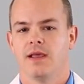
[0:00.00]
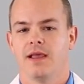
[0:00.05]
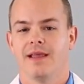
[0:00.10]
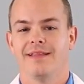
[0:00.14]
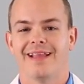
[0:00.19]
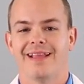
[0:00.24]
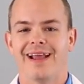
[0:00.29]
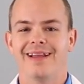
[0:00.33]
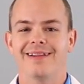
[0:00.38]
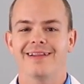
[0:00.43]

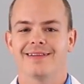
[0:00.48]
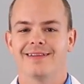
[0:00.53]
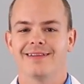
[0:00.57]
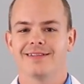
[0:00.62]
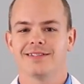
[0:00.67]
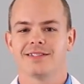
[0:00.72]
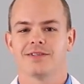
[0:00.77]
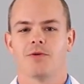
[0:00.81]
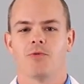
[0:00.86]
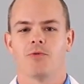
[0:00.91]
and that
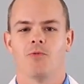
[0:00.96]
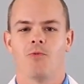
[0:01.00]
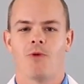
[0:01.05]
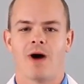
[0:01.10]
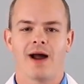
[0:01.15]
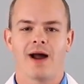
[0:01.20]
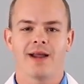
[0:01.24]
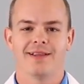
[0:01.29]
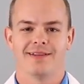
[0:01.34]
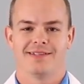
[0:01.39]
is,
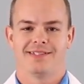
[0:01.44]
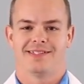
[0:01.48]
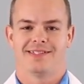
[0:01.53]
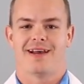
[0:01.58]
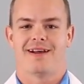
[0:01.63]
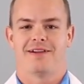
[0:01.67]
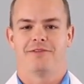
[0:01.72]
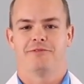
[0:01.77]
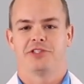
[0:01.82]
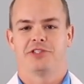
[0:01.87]
why is
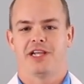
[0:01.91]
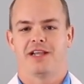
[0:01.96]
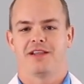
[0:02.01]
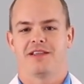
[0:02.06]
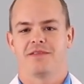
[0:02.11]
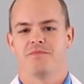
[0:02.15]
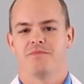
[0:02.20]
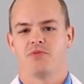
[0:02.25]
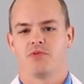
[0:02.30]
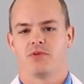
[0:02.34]

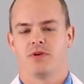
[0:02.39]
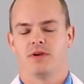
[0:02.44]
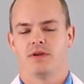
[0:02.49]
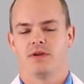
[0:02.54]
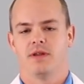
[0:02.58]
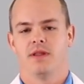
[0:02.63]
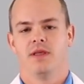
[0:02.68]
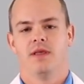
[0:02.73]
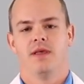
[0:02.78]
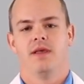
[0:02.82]
SonoCheck
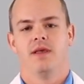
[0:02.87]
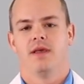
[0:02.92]
important?